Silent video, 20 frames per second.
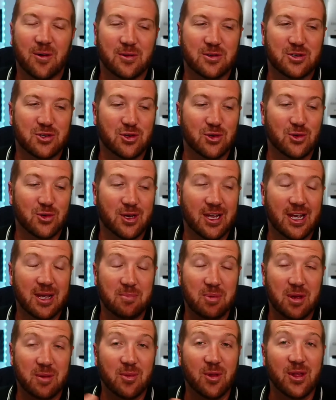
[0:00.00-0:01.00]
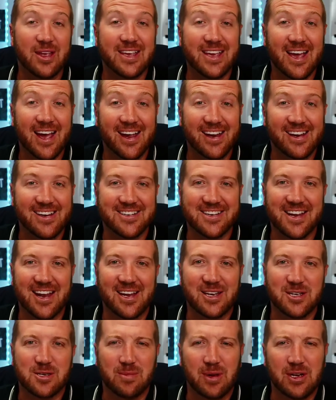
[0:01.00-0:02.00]
to keep people engaged
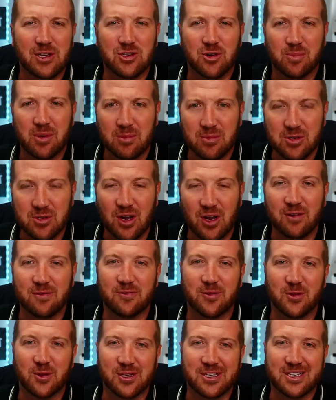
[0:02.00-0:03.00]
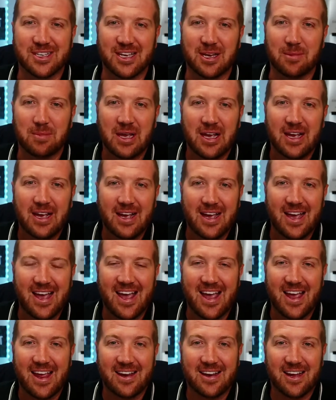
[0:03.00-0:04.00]
and to make sure people don't fall asleep.
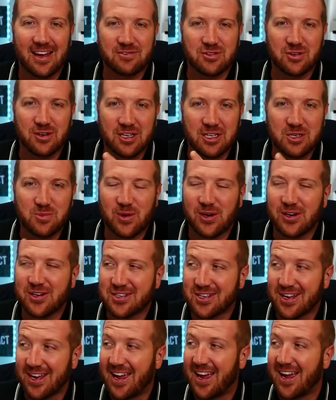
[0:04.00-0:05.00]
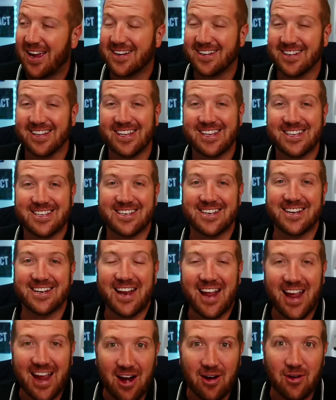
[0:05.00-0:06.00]
And after an experience I had less than
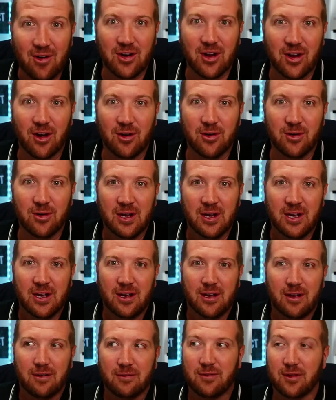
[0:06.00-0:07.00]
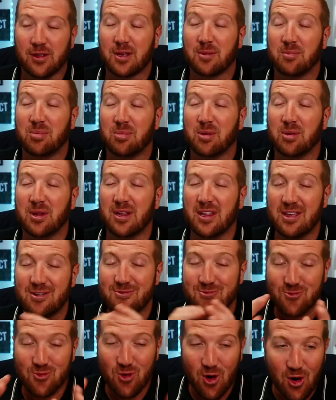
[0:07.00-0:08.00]
an hour ago, for the completely
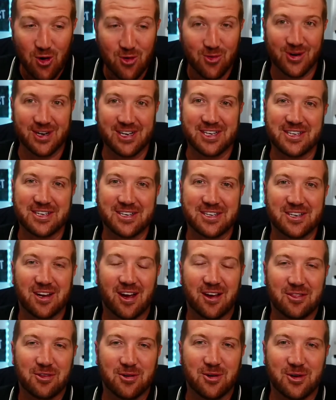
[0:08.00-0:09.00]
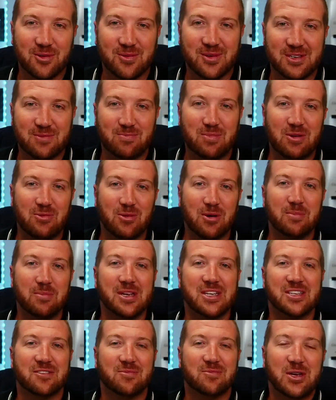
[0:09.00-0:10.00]
wrong reasons, I thought it would be
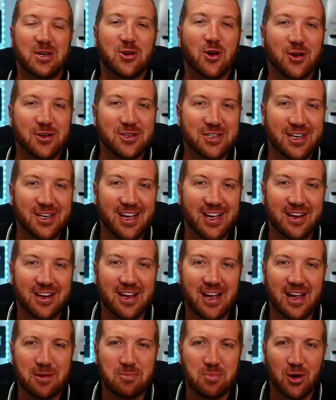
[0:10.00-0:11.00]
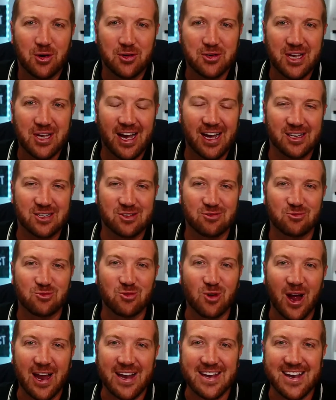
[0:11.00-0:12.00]
remiss of me not to cut a podcast
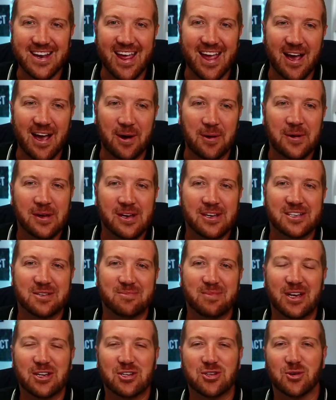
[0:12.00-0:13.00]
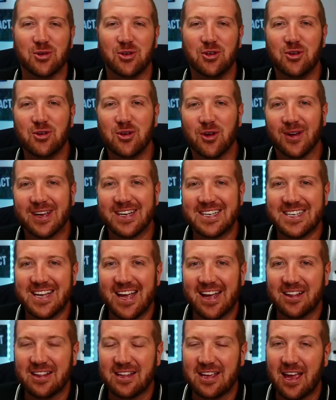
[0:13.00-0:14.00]
right now to make sure you know
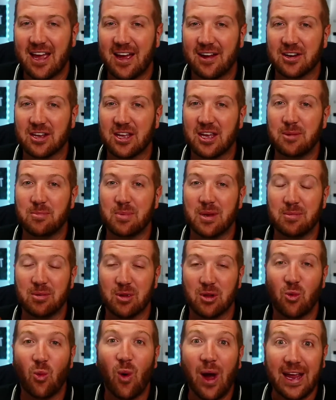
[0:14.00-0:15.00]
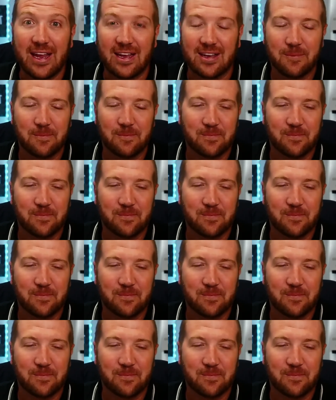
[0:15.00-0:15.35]
exactly how to keep people awake